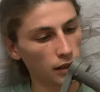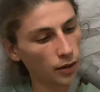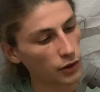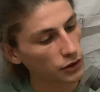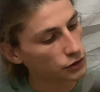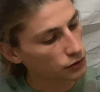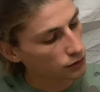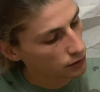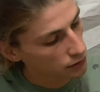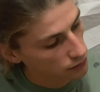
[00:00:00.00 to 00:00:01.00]
I'm not
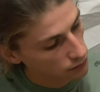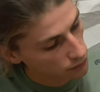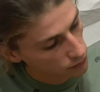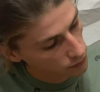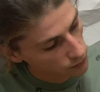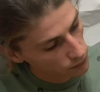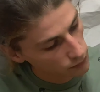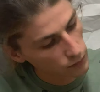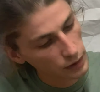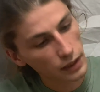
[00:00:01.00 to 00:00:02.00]
sure
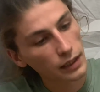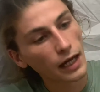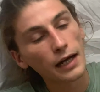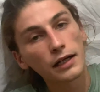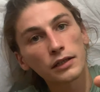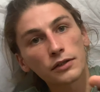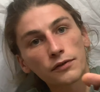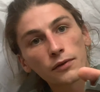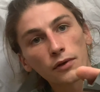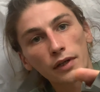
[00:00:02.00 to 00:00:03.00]
what that is
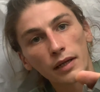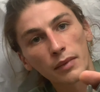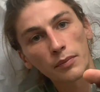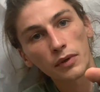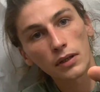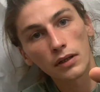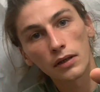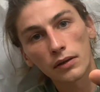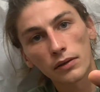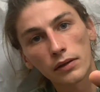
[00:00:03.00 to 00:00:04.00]
for. That might be a
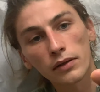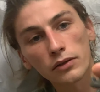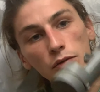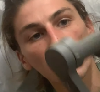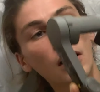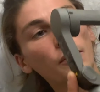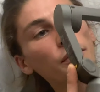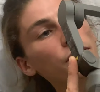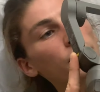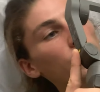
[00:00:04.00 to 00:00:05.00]
little spot where
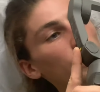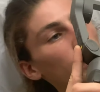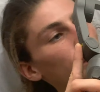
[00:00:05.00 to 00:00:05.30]
you could